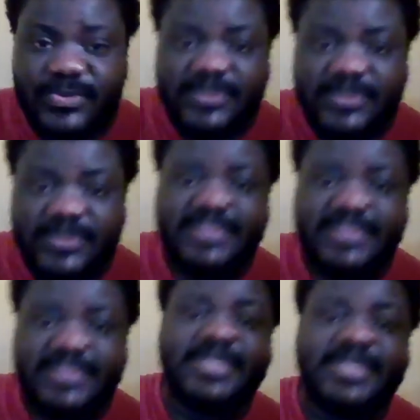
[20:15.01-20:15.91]

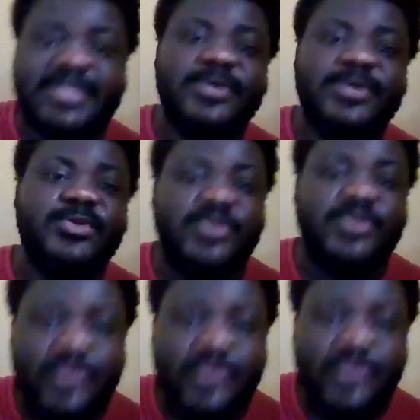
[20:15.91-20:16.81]
scale
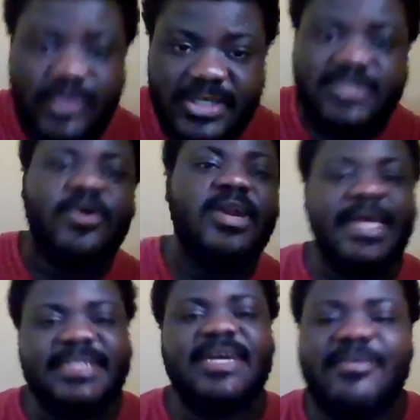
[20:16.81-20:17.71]
to, you need to
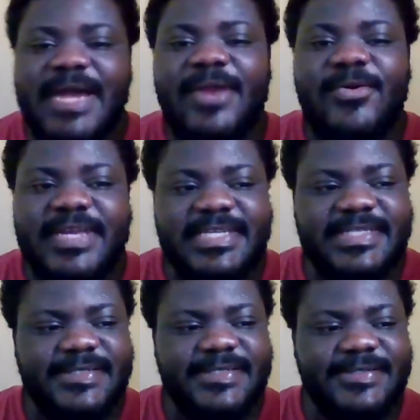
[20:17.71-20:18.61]
collect data from
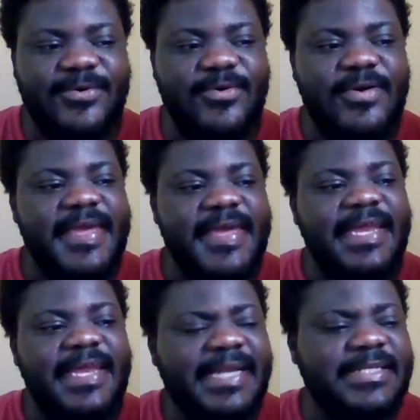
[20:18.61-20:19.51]
that location. So
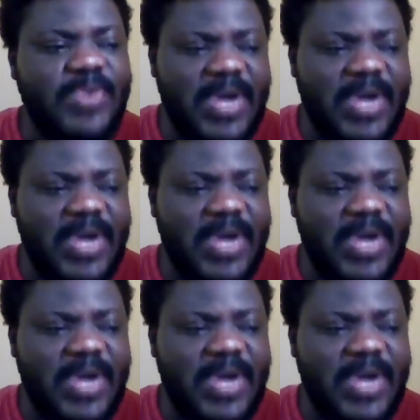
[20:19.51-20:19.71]
that is one